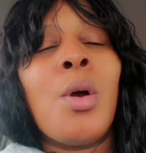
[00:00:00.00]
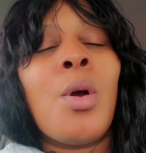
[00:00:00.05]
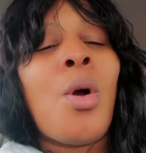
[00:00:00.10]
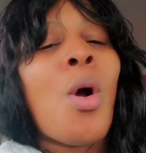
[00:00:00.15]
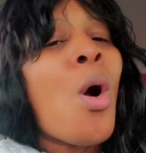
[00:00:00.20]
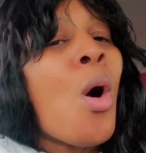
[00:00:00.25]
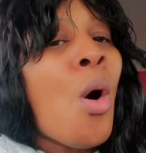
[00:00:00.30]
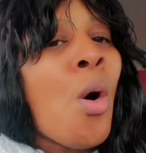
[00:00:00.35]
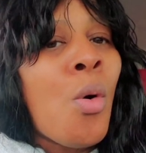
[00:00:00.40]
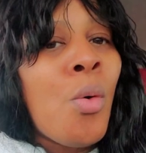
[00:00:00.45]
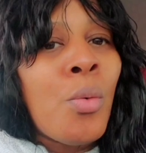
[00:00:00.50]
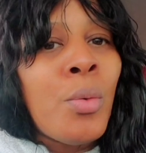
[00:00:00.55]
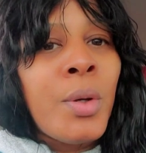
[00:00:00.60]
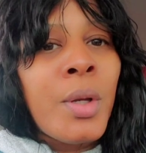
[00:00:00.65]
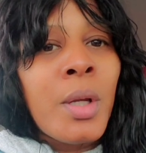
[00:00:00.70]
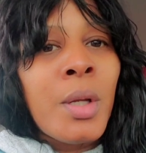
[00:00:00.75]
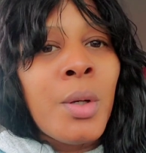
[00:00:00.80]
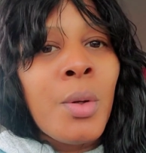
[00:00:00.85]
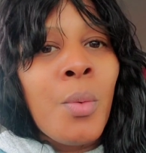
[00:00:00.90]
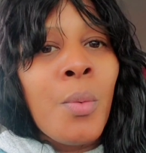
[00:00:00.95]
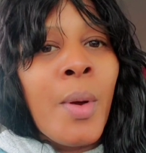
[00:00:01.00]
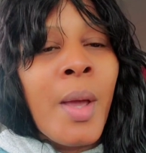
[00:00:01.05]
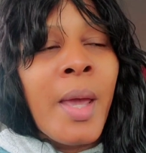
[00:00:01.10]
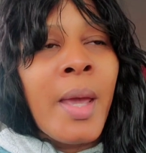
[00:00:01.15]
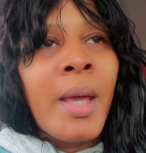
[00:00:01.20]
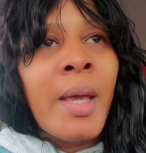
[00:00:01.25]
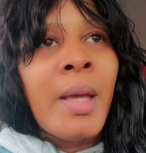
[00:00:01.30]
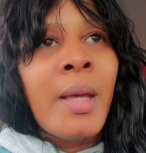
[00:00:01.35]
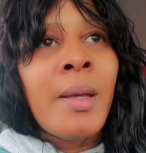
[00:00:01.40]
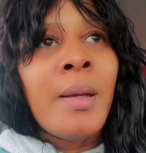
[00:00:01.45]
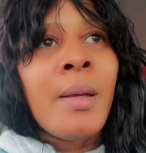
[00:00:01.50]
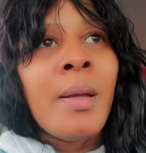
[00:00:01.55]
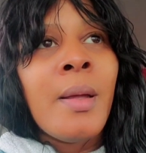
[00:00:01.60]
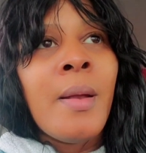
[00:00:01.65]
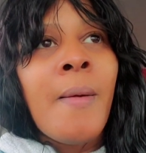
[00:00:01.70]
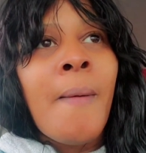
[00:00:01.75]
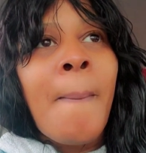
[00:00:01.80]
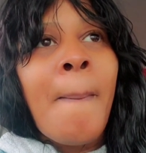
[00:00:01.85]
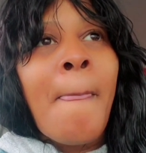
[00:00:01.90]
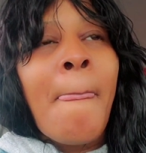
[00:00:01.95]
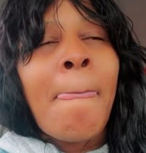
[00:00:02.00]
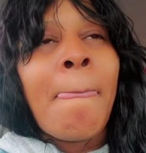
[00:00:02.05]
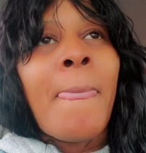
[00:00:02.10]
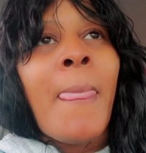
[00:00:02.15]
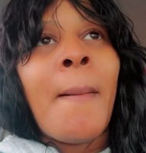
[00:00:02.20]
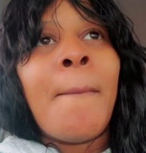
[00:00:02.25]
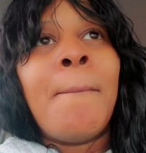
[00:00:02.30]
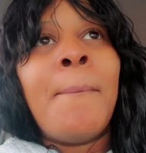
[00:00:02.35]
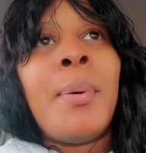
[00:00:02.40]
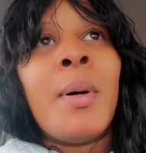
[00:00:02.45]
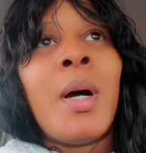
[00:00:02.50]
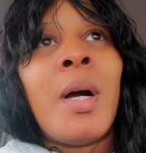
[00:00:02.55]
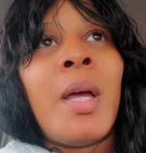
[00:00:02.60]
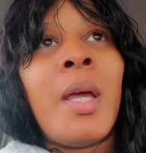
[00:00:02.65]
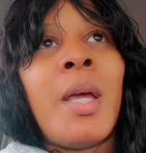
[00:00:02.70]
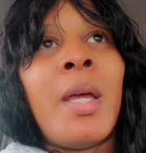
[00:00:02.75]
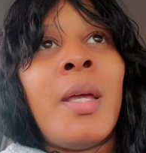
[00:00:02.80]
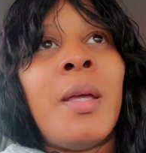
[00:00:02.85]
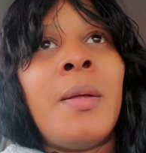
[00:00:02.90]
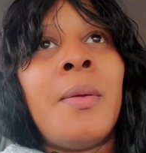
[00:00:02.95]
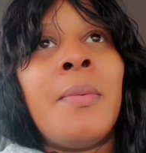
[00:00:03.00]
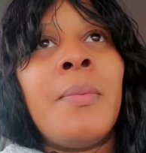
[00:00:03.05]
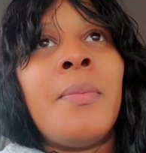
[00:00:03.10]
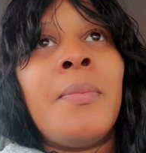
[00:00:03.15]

cold in a way, but